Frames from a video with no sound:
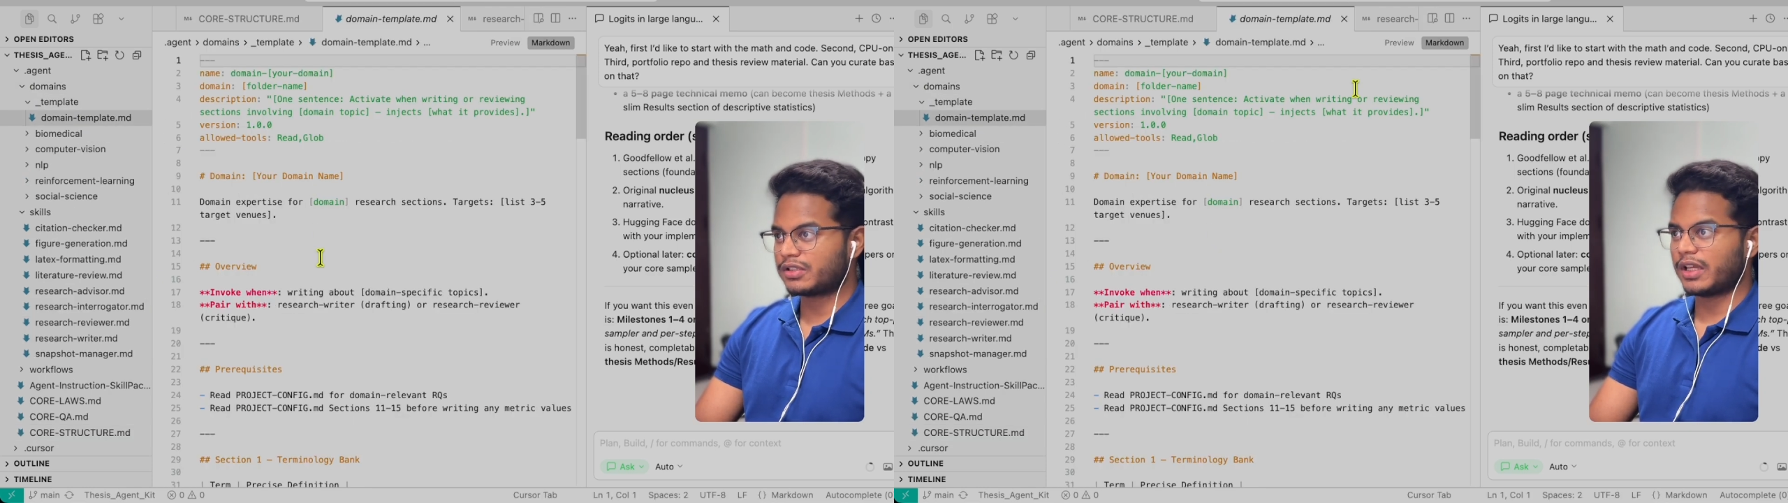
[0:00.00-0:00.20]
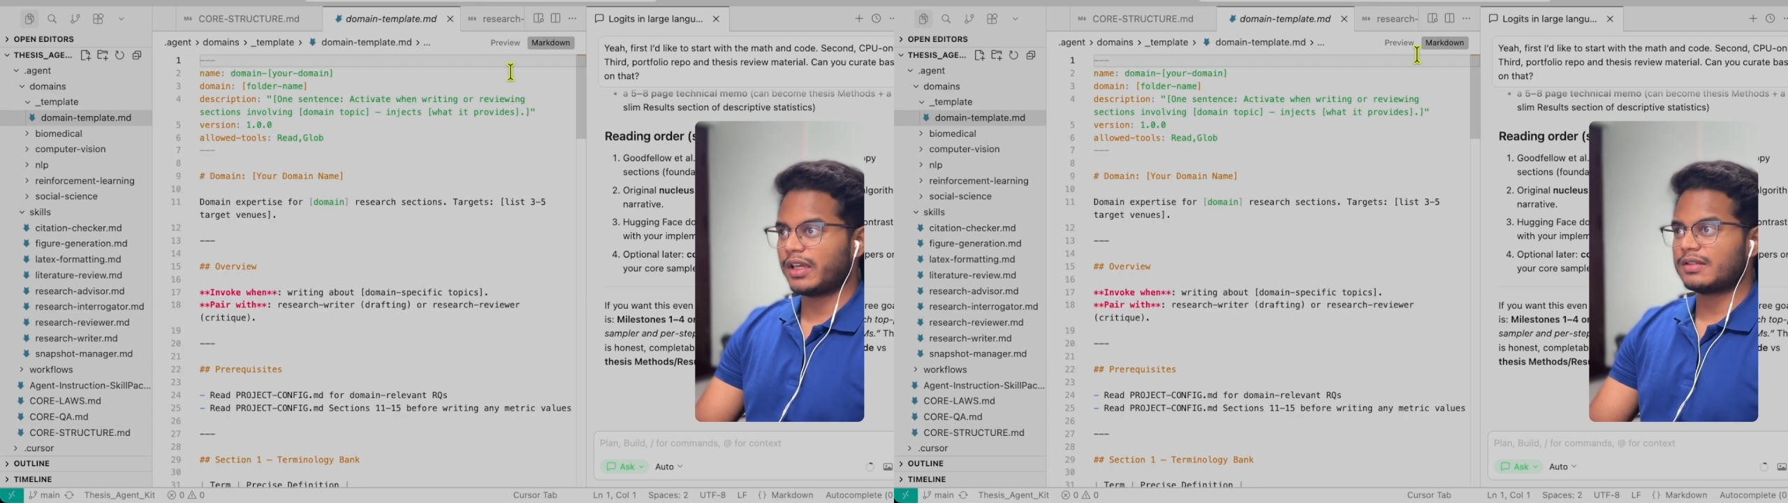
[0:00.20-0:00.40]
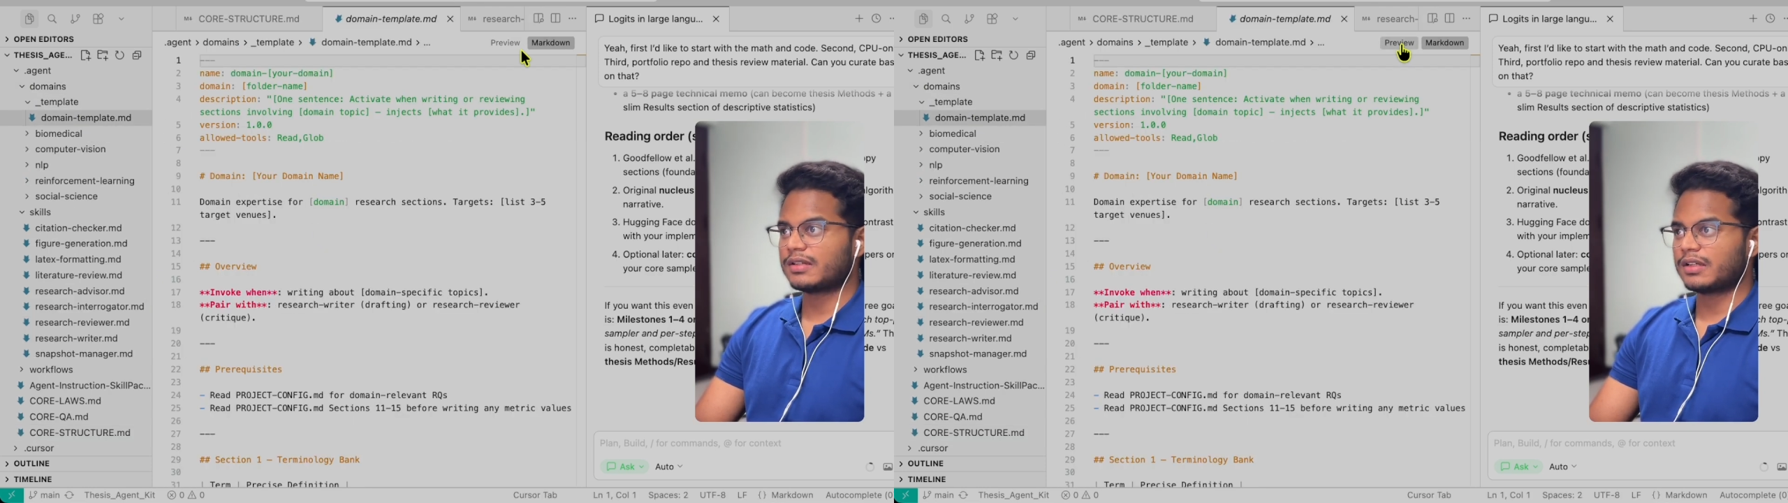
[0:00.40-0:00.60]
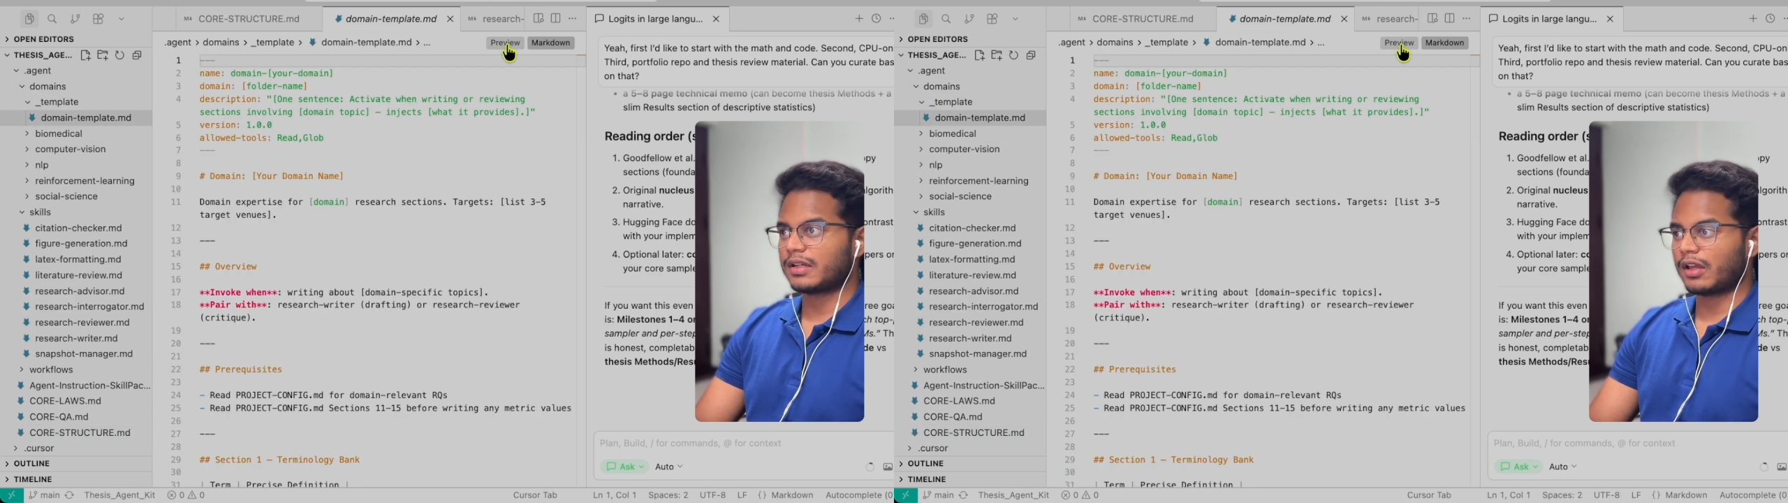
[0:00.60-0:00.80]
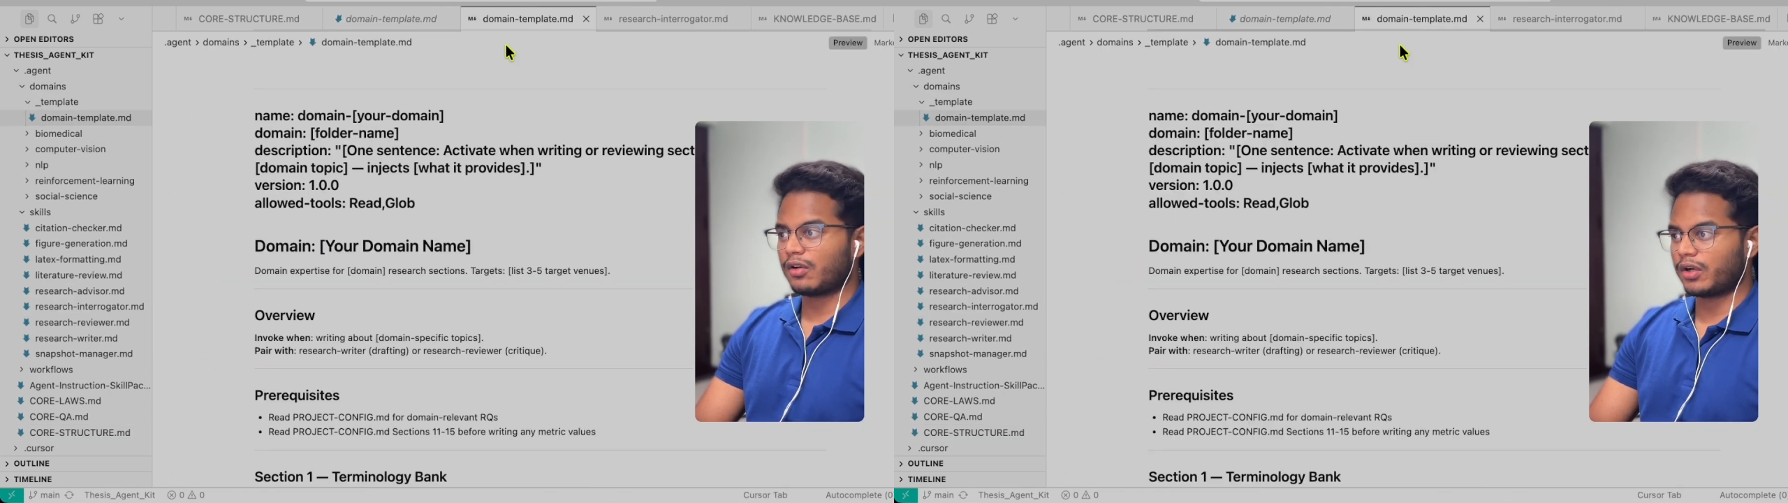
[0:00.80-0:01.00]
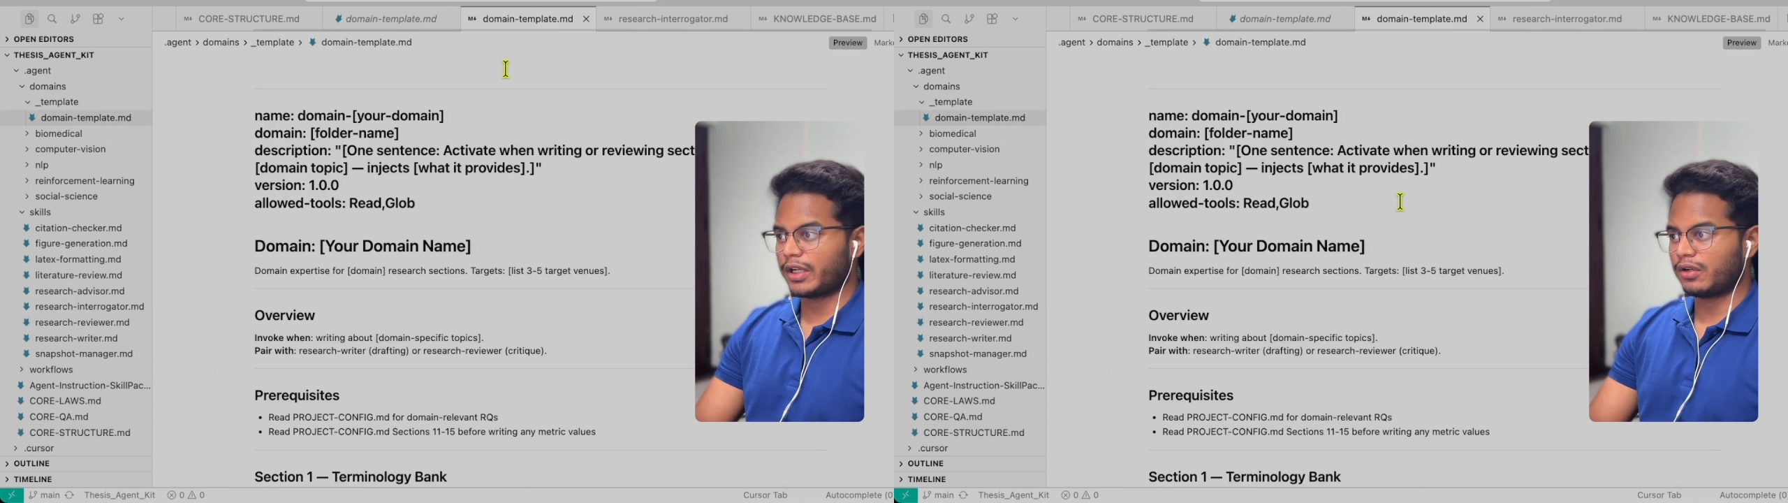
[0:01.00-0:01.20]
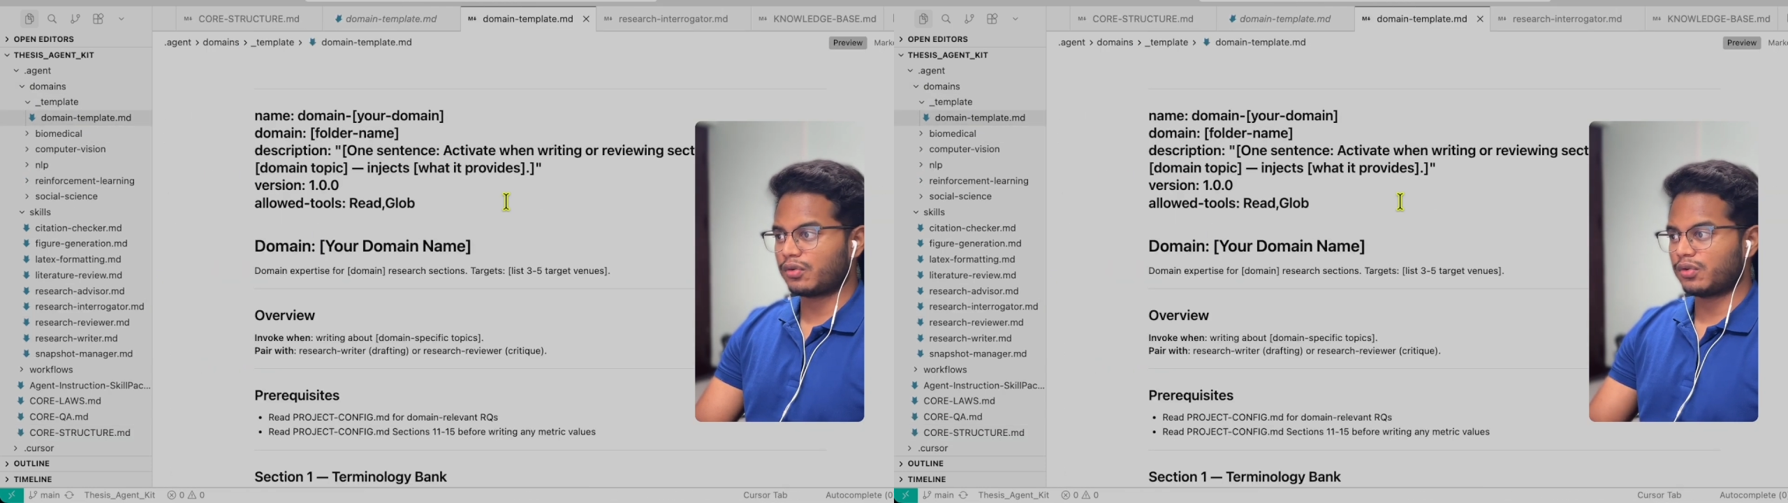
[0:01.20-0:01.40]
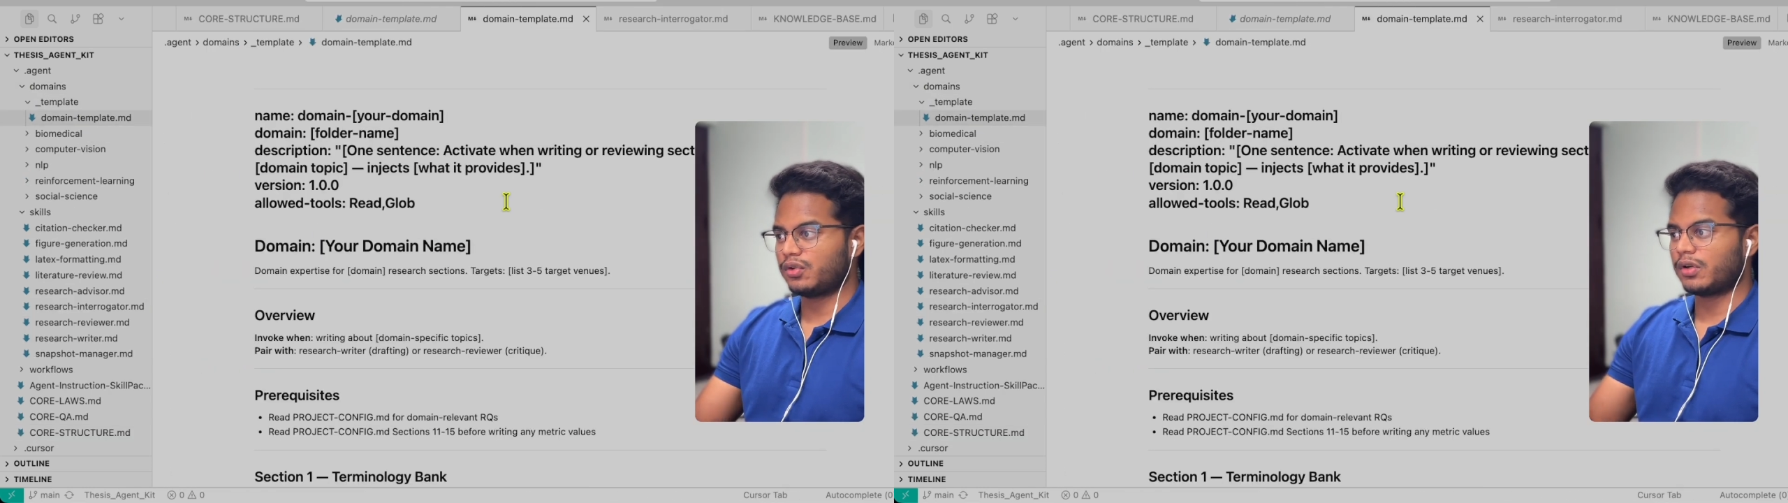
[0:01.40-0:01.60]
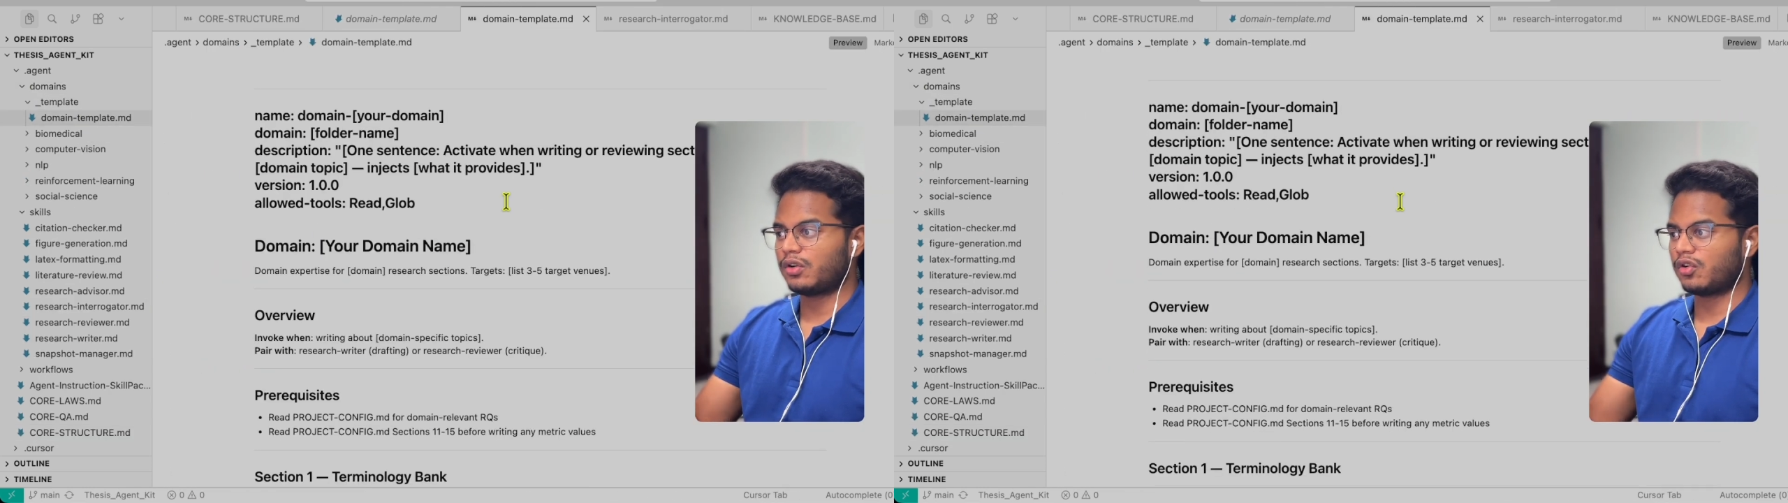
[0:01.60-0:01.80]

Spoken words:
change it according to your